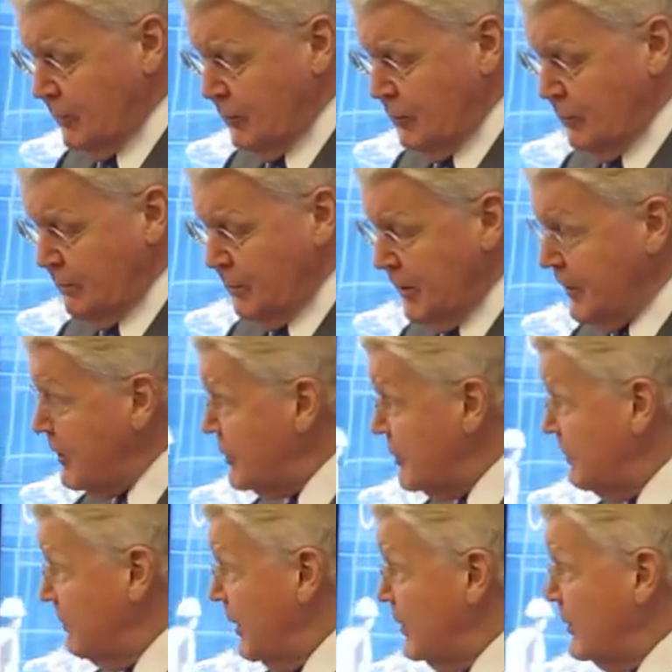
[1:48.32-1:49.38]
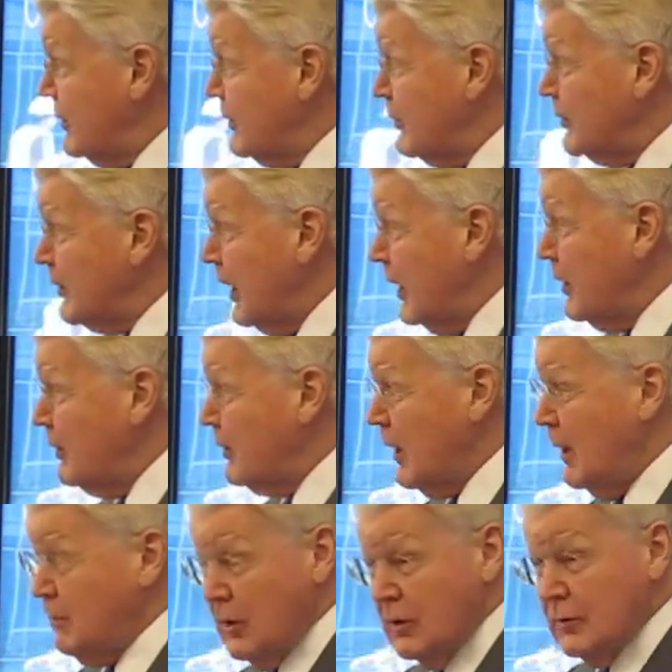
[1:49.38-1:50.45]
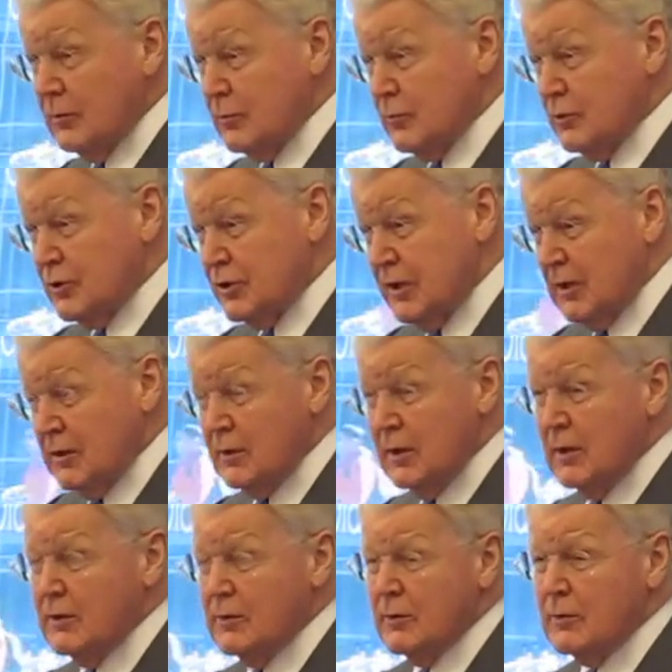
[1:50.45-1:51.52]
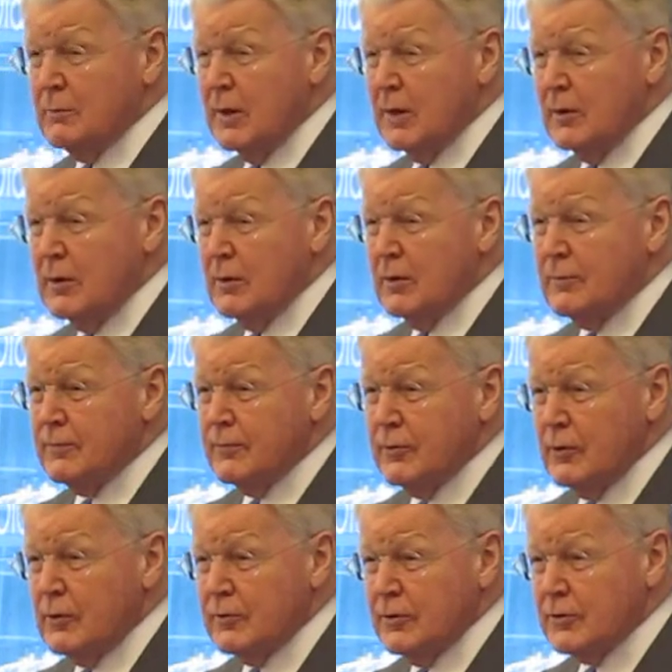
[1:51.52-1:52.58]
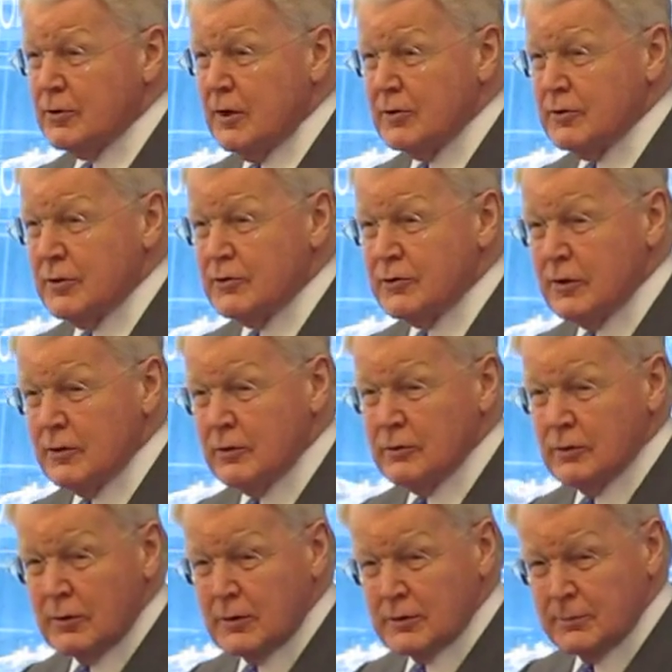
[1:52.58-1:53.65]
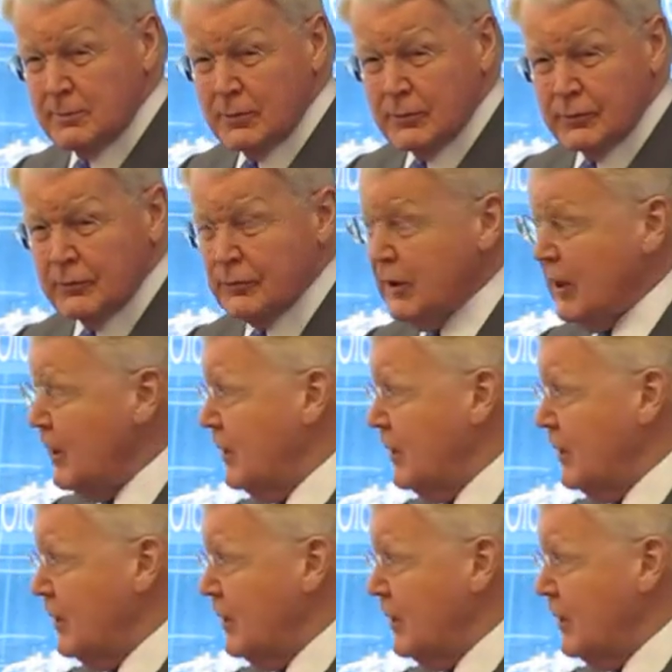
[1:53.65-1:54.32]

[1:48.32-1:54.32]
to participate in the dialogue. I'm going to sit in on many of your discussions on the talks today